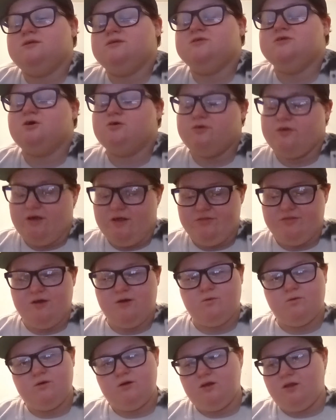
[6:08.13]
so yeah,
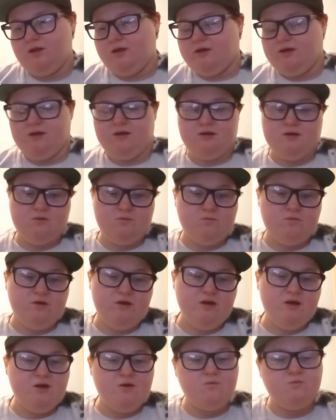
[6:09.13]
they were like,
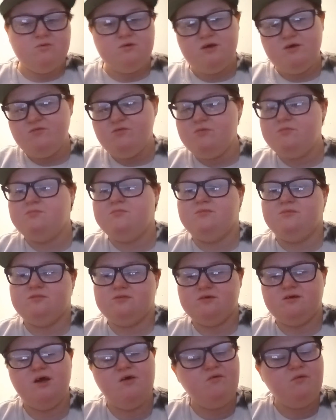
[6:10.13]
"Yeah, well, give
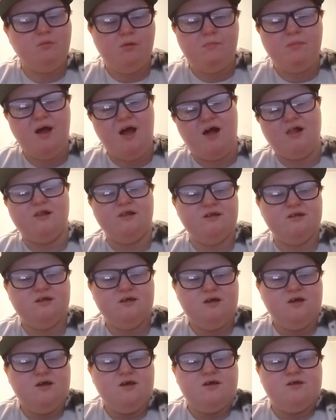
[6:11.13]
them give them a ballad."
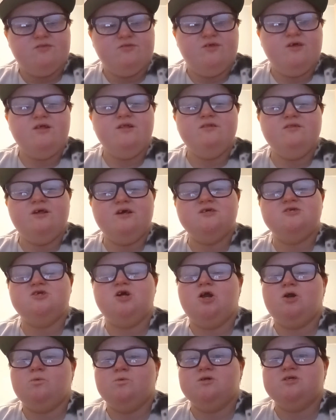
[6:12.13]
Then they
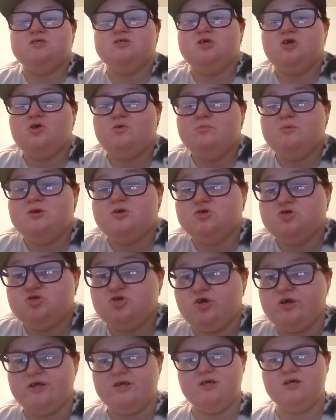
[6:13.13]
started with "Sentimental
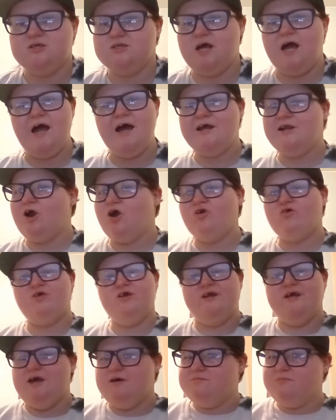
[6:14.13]
Street." I had
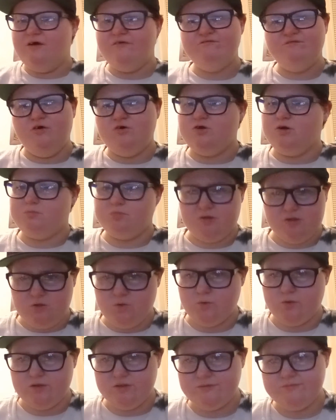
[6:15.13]
already had my phone up
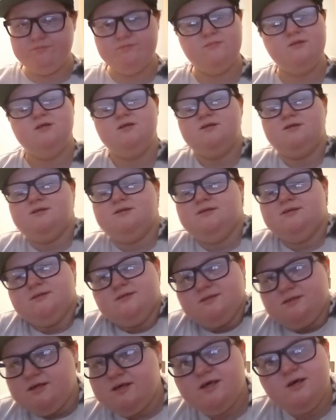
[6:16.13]
recording.
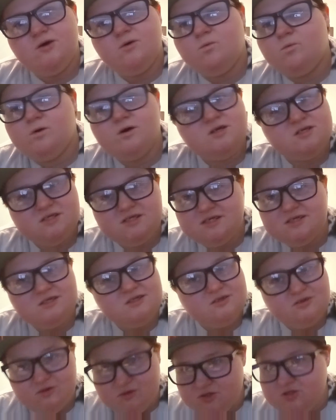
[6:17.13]
It
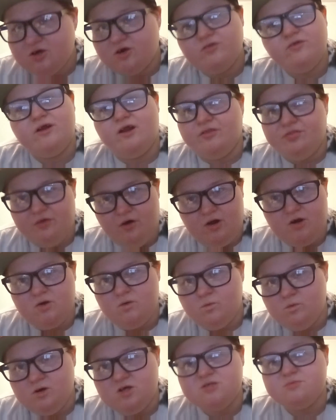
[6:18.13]
wasn't the song that I thought
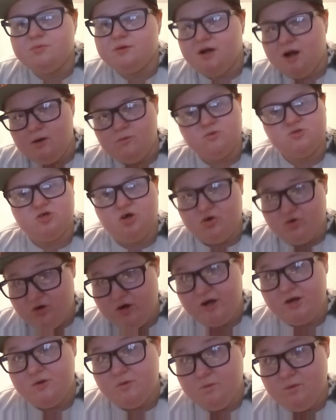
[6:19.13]
it was, but I was
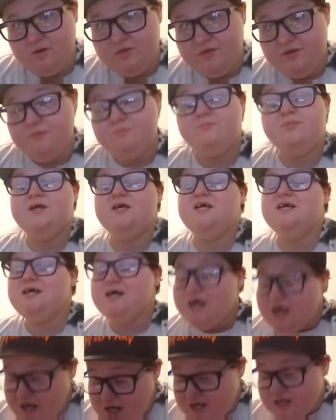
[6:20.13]
alright with it
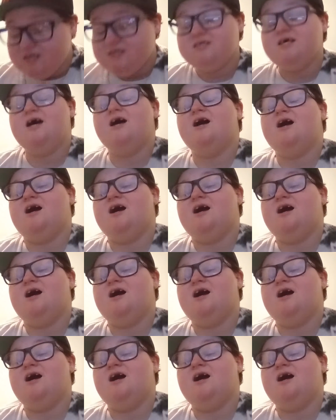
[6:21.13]
because